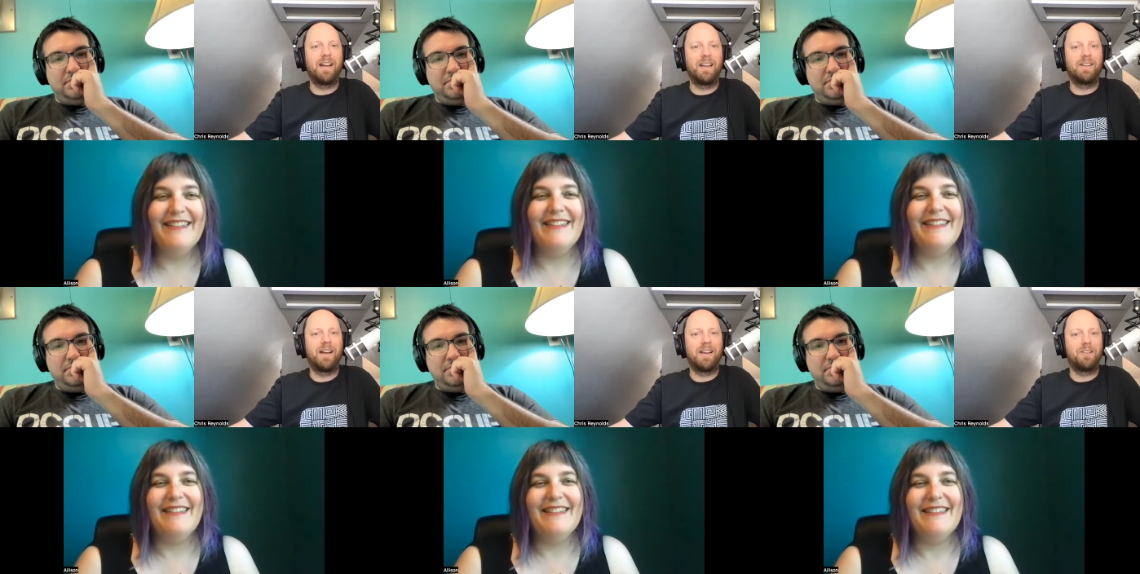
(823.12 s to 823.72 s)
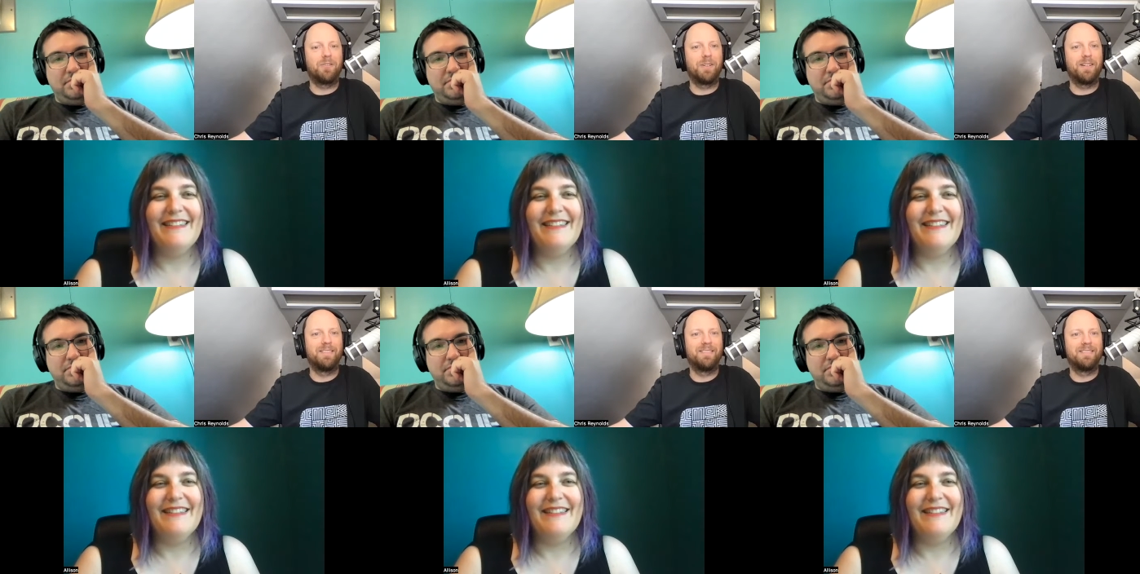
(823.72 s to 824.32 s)
Speaker 1: I, I
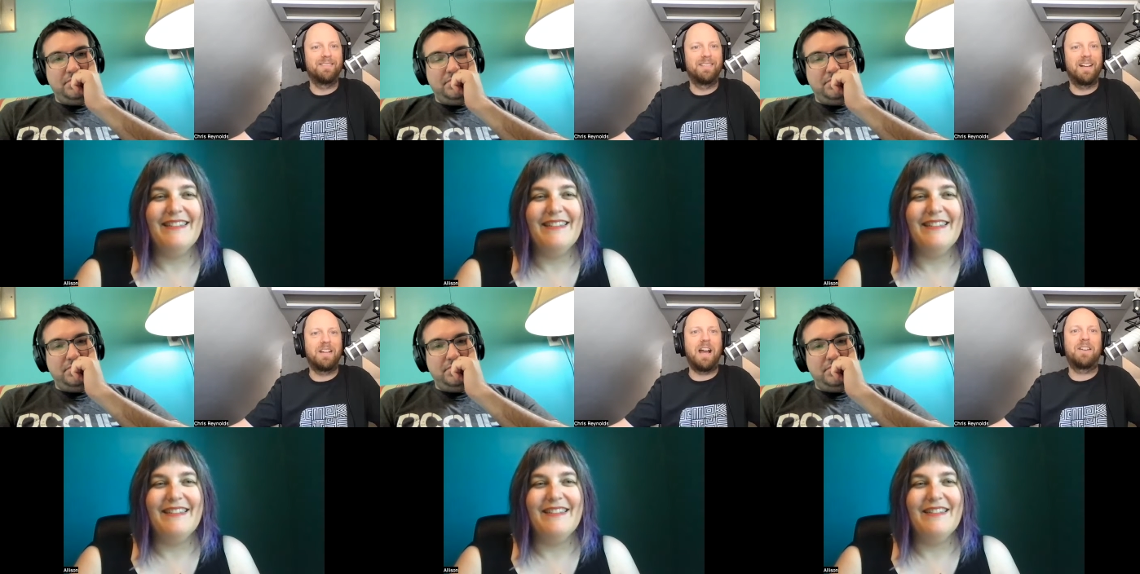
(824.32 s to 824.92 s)
agree. How do,